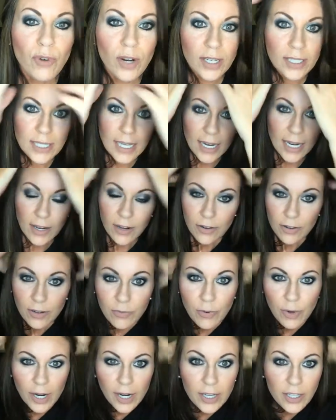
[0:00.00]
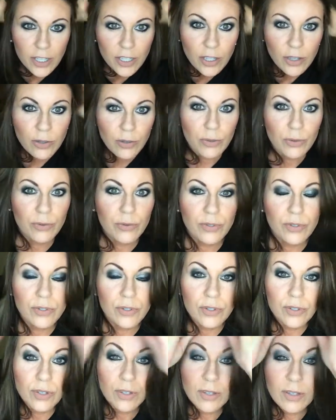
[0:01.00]
run down what I
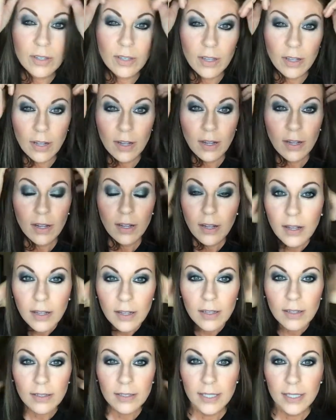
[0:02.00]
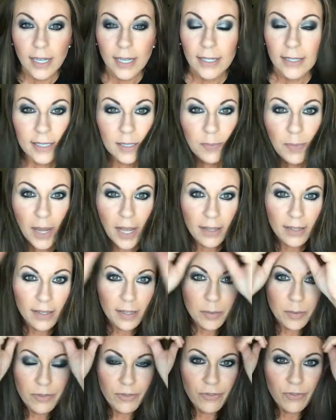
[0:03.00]
use? Digging this palette
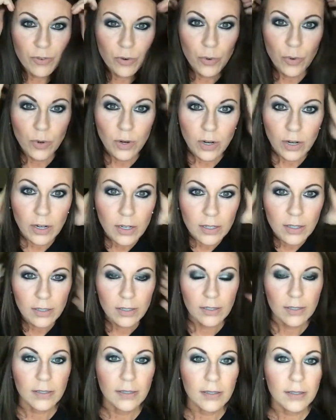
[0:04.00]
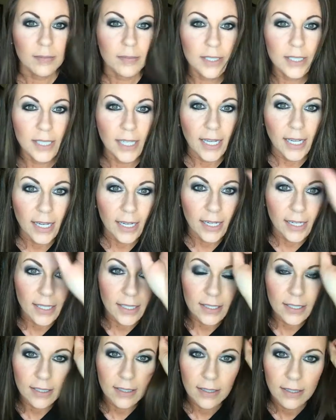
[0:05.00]
number 4, digging
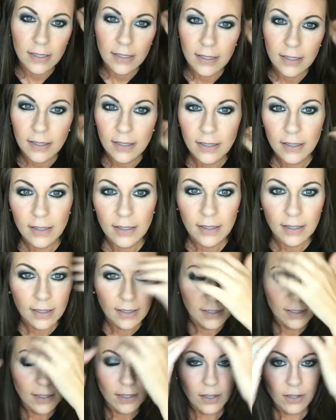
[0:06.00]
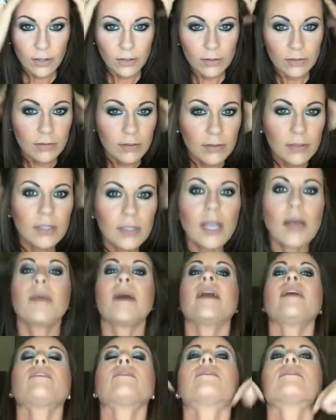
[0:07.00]
it. Oh, now my
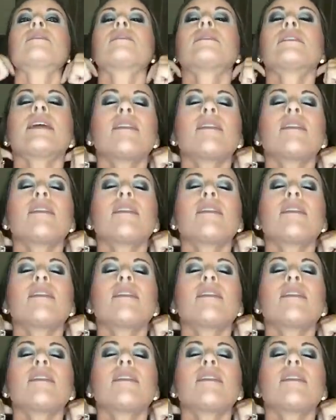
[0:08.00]
hair looks